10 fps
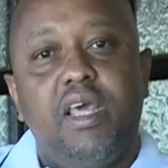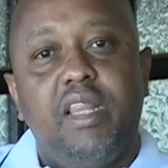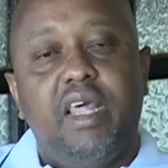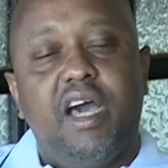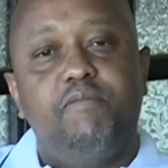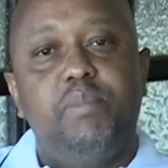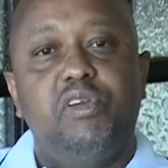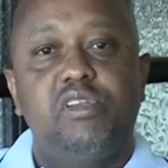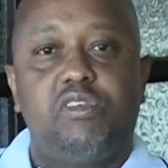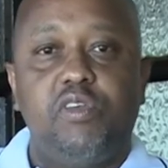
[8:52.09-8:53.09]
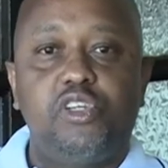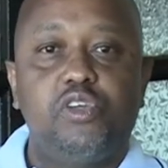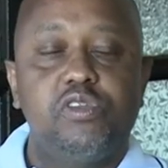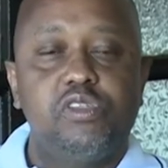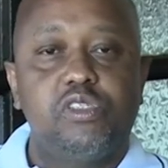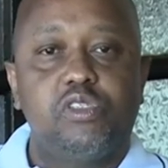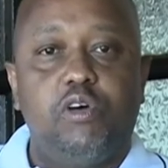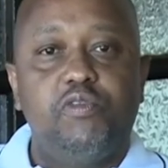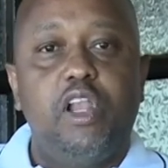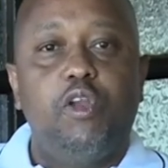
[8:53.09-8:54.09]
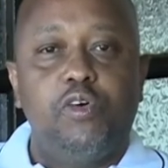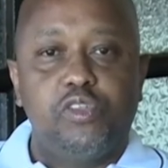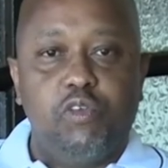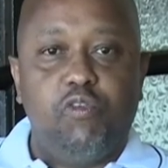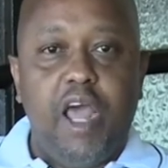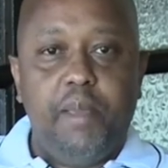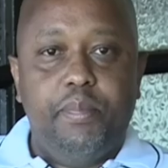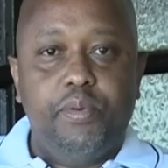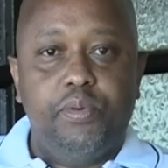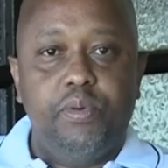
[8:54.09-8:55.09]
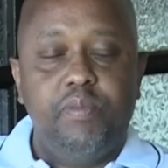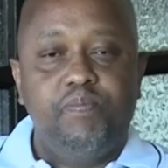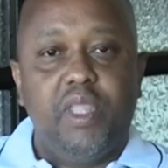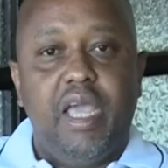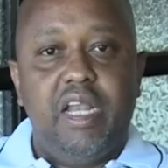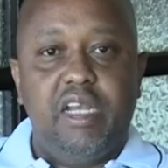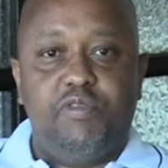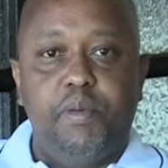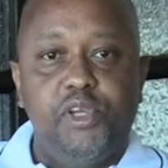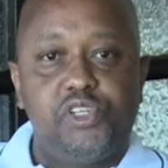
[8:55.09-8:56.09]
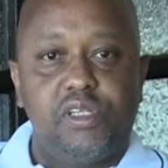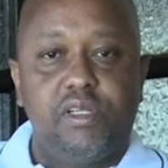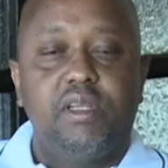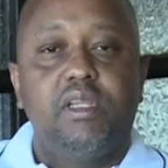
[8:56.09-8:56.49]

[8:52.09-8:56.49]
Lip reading: there have been restrictions of the laws of libel and defamation.